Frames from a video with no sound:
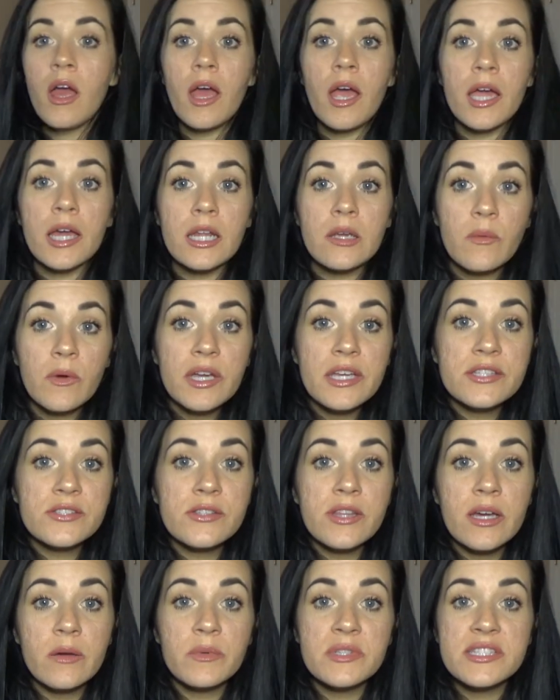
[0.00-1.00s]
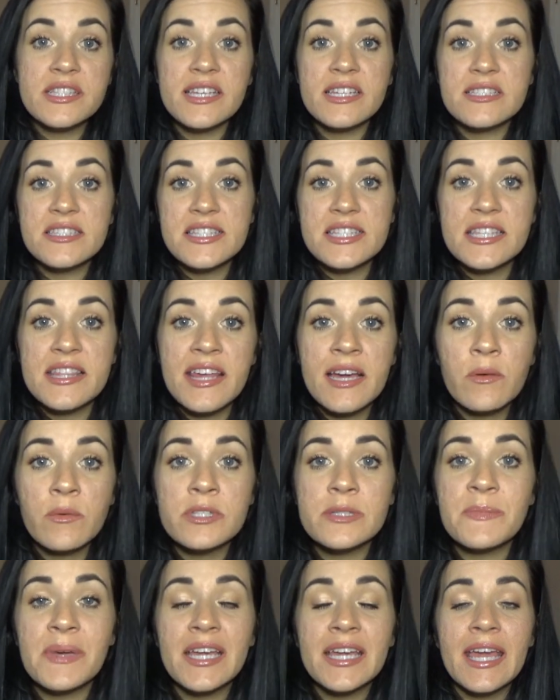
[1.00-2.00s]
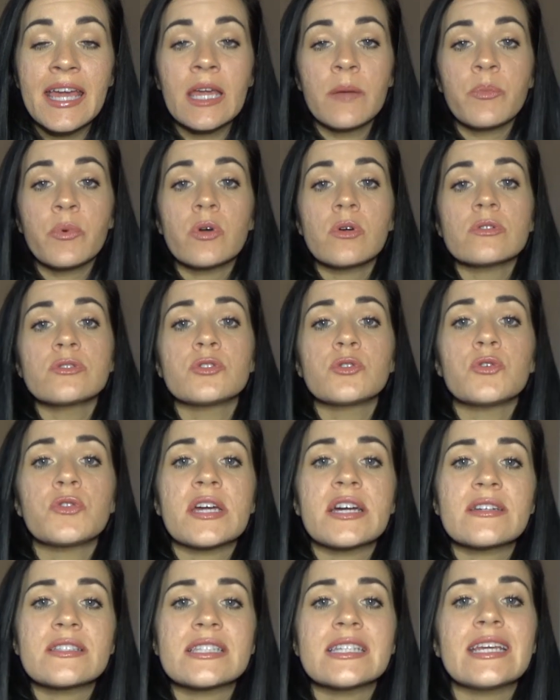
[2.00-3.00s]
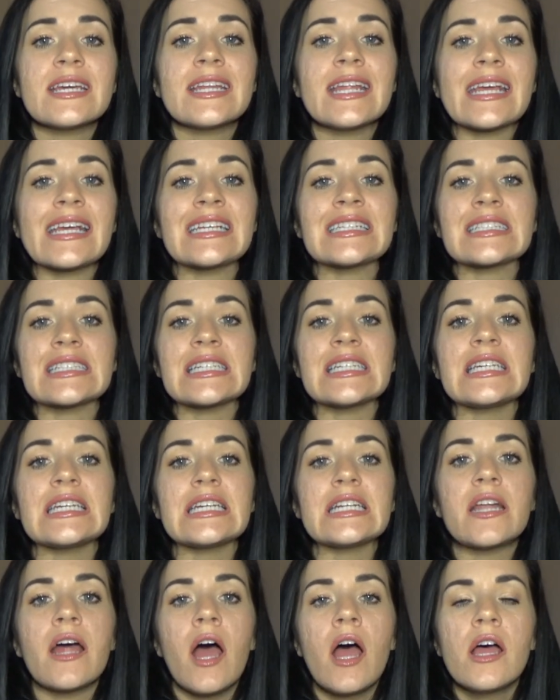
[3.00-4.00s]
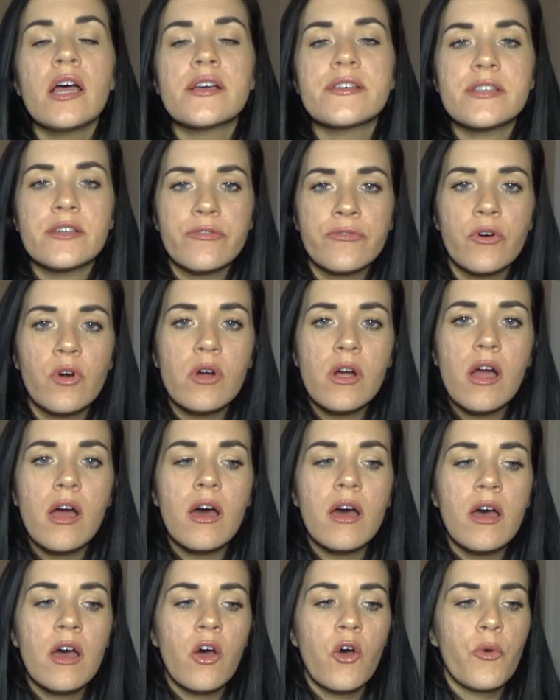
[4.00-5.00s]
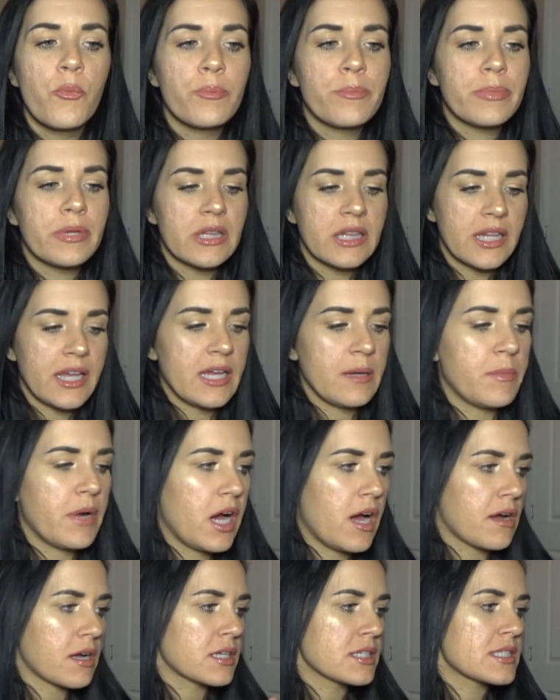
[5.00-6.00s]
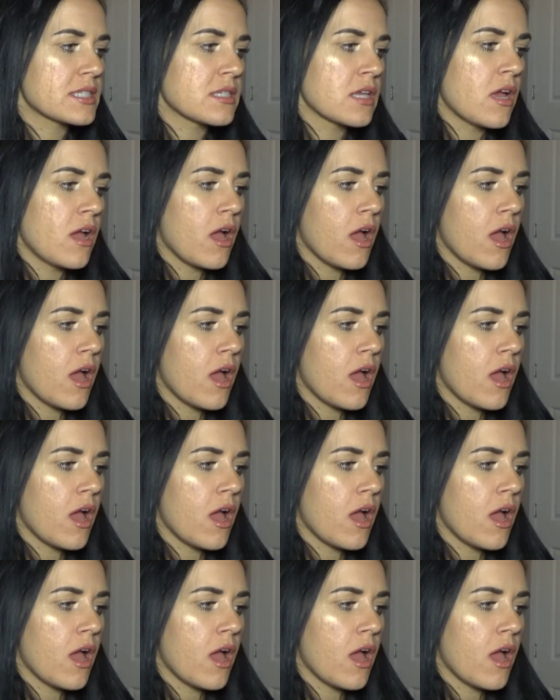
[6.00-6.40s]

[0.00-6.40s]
Anyway, so that was it. That was my April 2018 Sephora Play Box.